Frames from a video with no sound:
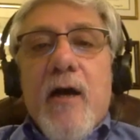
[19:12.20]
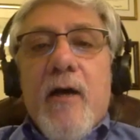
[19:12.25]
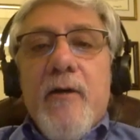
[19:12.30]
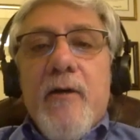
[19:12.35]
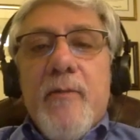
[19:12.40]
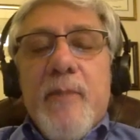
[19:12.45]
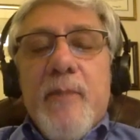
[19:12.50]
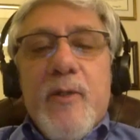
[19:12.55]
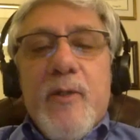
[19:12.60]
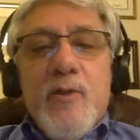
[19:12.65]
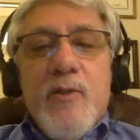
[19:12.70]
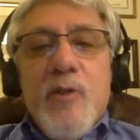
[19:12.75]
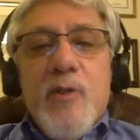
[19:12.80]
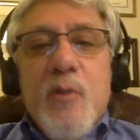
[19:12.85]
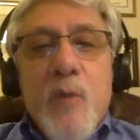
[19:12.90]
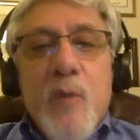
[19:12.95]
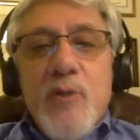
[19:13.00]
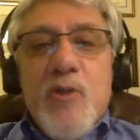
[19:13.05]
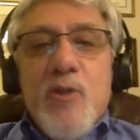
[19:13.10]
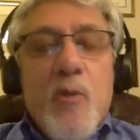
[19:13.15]
because there
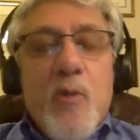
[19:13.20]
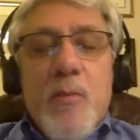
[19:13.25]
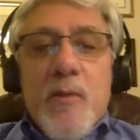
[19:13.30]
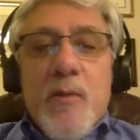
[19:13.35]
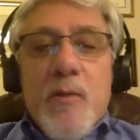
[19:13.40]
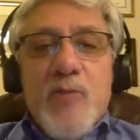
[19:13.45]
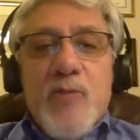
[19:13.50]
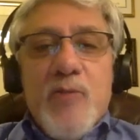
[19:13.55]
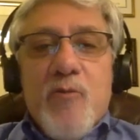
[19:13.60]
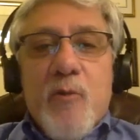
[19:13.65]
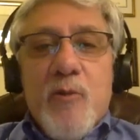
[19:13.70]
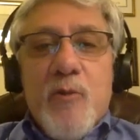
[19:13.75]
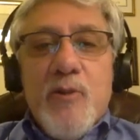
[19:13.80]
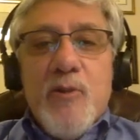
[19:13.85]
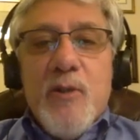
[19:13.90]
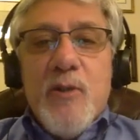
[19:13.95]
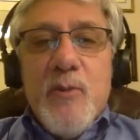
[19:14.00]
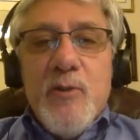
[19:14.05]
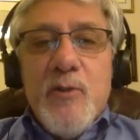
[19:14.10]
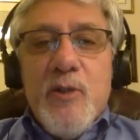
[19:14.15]
was no police force.
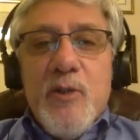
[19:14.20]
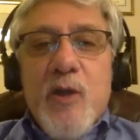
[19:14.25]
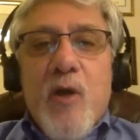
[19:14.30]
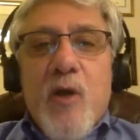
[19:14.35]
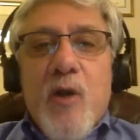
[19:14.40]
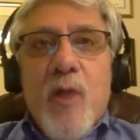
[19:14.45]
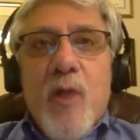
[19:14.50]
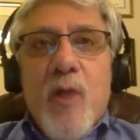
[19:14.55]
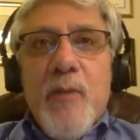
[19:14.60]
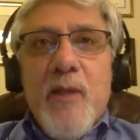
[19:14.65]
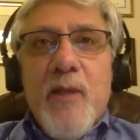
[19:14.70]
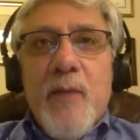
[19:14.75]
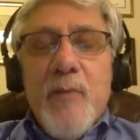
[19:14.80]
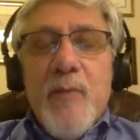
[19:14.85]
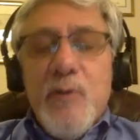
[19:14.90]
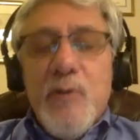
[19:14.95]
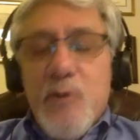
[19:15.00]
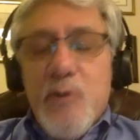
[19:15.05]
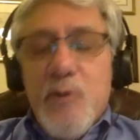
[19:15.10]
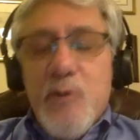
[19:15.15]
There was the army that
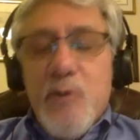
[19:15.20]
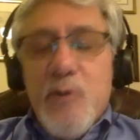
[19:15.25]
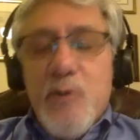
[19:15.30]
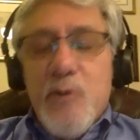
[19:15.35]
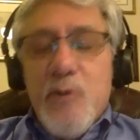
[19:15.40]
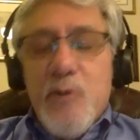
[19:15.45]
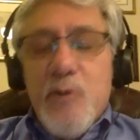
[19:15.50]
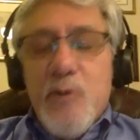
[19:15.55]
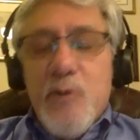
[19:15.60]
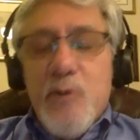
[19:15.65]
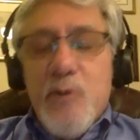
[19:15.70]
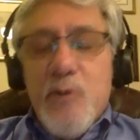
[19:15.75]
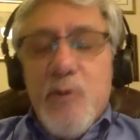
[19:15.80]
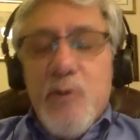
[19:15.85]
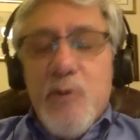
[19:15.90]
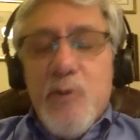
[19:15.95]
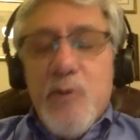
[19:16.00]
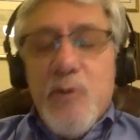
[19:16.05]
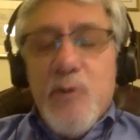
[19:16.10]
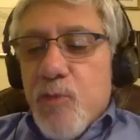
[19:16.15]
was
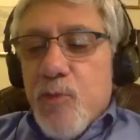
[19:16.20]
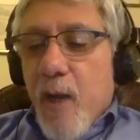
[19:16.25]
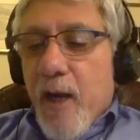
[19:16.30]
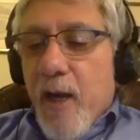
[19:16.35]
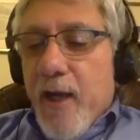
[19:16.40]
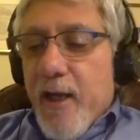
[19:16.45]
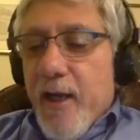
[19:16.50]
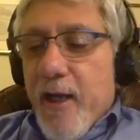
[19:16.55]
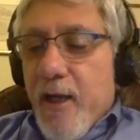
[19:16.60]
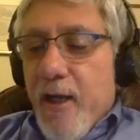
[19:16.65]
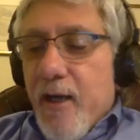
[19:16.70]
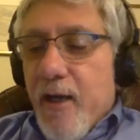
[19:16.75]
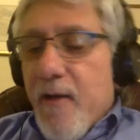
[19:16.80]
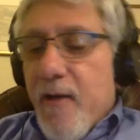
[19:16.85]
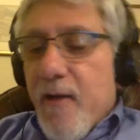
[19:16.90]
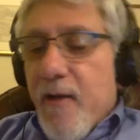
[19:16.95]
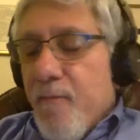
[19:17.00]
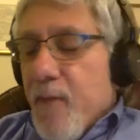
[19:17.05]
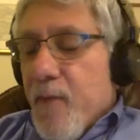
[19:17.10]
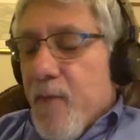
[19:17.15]
used
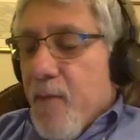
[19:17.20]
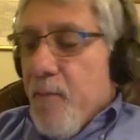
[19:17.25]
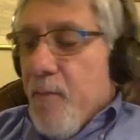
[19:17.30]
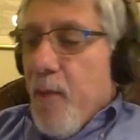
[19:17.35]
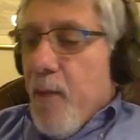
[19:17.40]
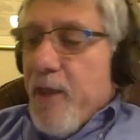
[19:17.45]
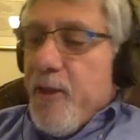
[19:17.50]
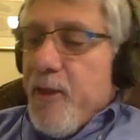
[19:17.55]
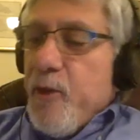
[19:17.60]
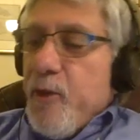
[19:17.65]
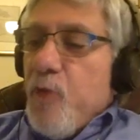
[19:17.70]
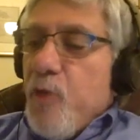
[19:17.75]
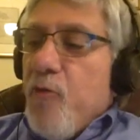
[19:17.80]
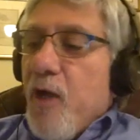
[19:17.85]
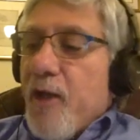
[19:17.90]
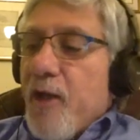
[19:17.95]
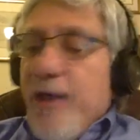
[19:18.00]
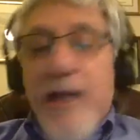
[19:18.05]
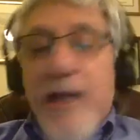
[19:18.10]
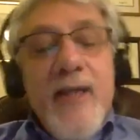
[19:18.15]
by the
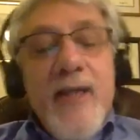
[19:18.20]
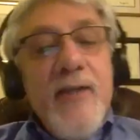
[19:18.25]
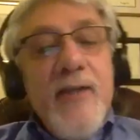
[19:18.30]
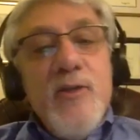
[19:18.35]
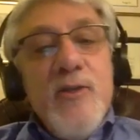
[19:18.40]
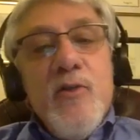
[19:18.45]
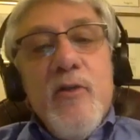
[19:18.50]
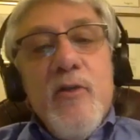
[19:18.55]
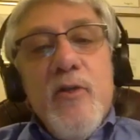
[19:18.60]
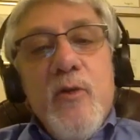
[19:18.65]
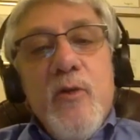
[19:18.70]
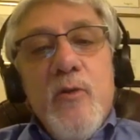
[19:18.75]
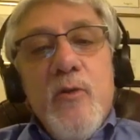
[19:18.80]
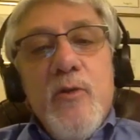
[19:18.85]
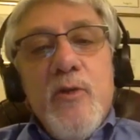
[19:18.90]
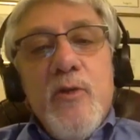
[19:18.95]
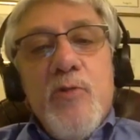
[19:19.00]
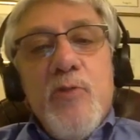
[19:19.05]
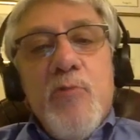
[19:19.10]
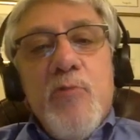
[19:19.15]
Duvaliers to
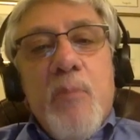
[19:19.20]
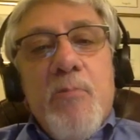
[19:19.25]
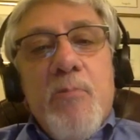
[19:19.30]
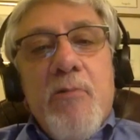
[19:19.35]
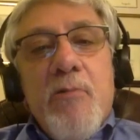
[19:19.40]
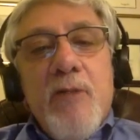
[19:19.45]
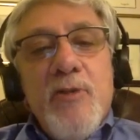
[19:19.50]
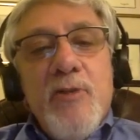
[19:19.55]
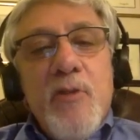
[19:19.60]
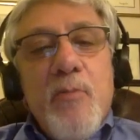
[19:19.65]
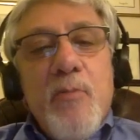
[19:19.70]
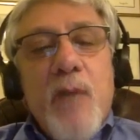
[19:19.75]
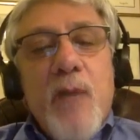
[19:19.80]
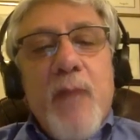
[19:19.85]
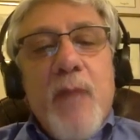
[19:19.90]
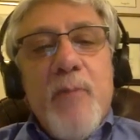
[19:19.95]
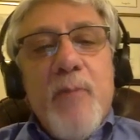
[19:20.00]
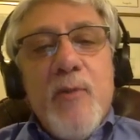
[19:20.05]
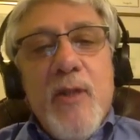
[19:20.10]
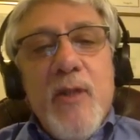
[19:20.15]
just repress the
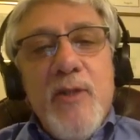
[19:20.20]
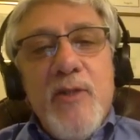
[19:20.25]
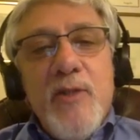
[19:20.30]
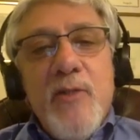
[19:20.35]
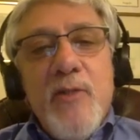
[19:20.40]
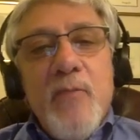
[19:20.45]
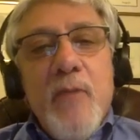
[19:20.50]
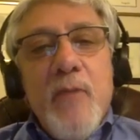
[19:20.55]
population